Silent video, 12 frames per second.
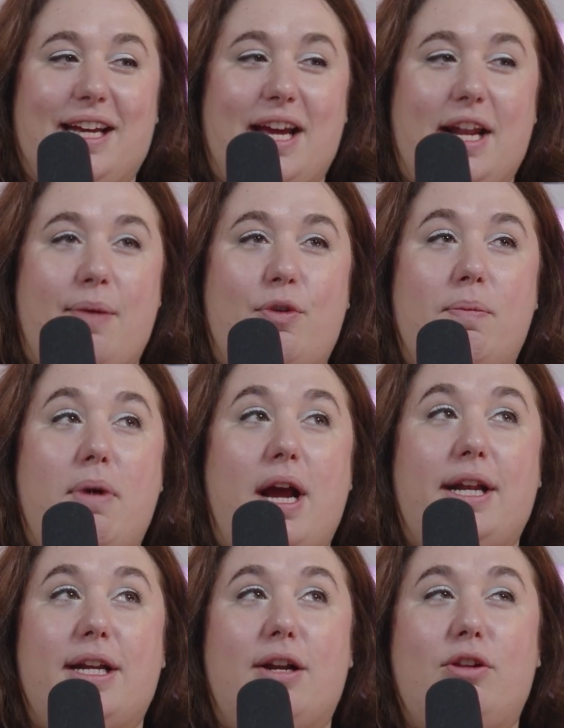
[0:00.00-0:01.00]
And I'm
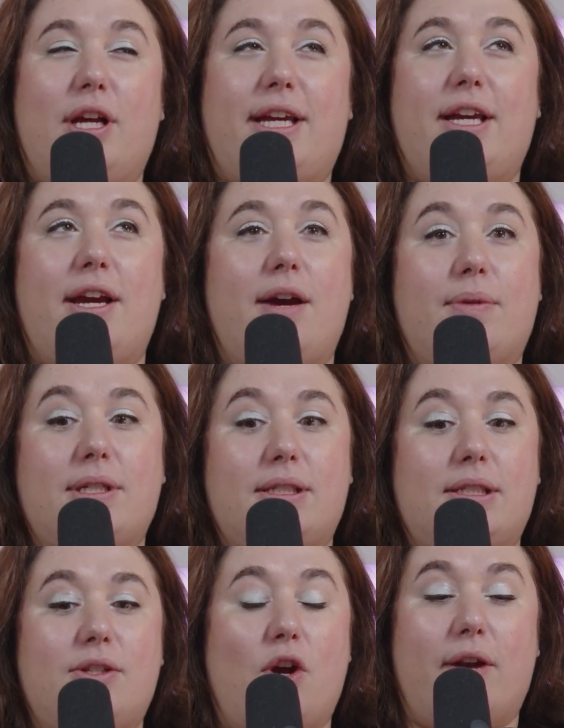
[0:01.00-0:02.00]
reminded how lucky I am
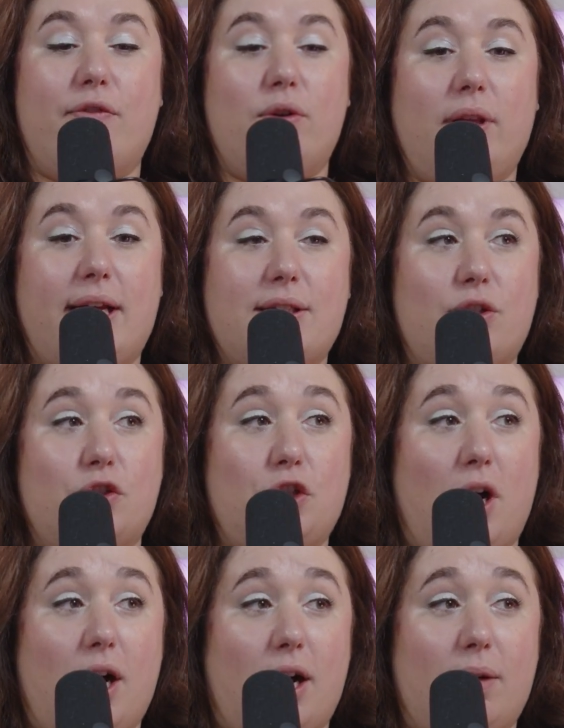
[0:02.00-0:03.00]
because not everyone likes their
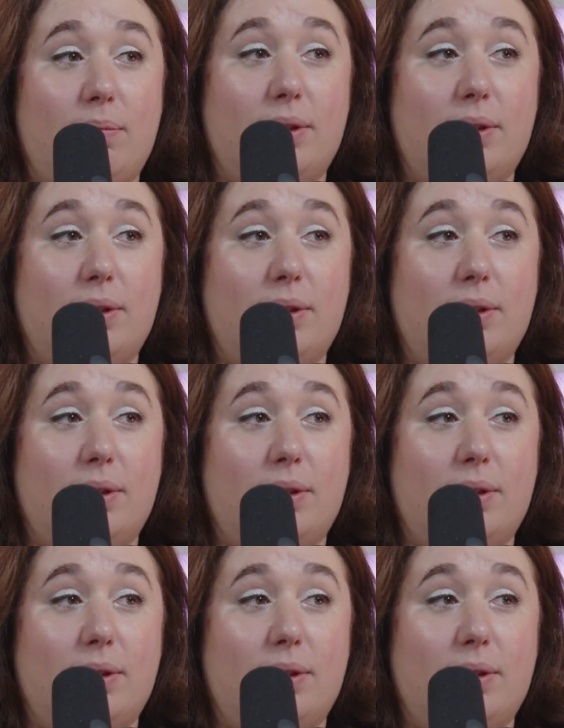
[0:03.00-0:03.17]
job.